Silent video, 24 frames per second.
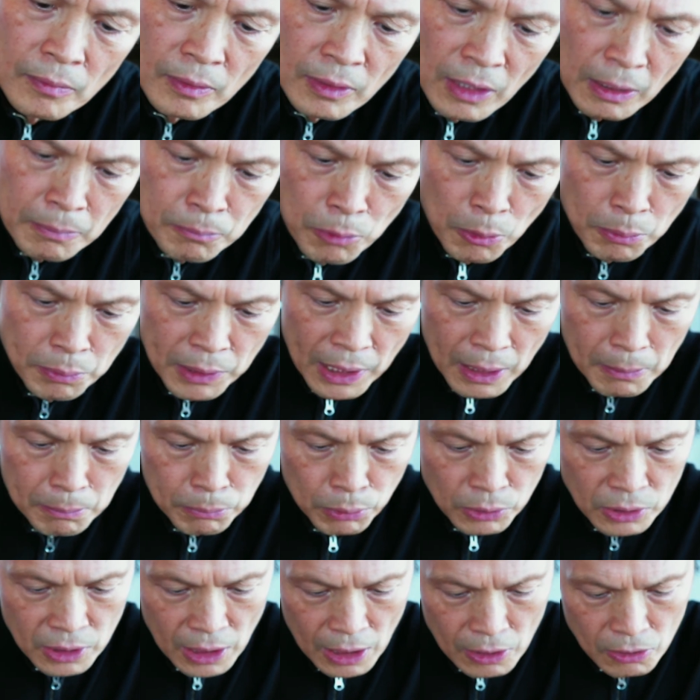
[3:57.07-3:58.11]
like
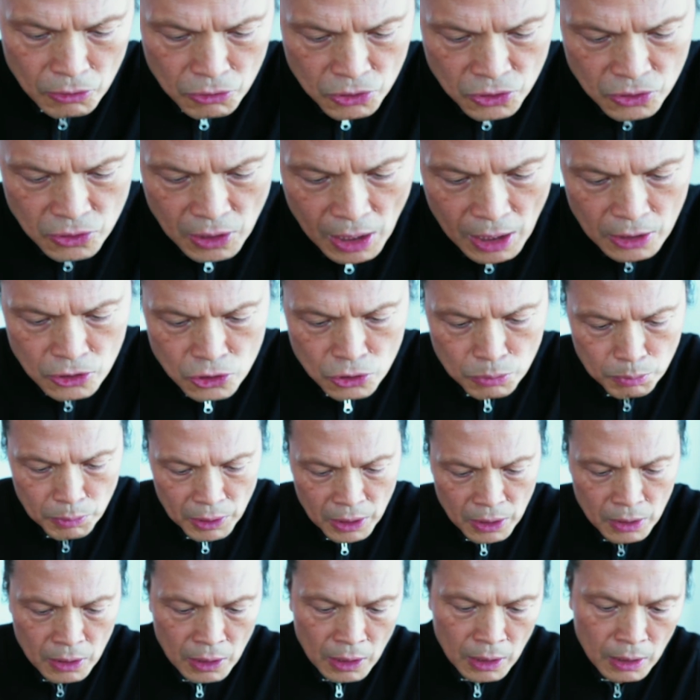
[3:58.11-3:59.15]
potato starch
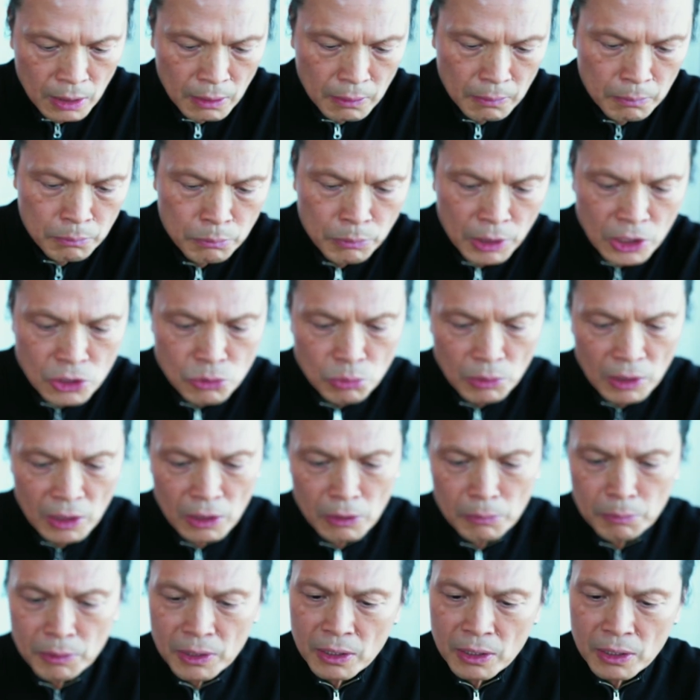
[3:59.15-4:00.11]
being uh, mixed with a little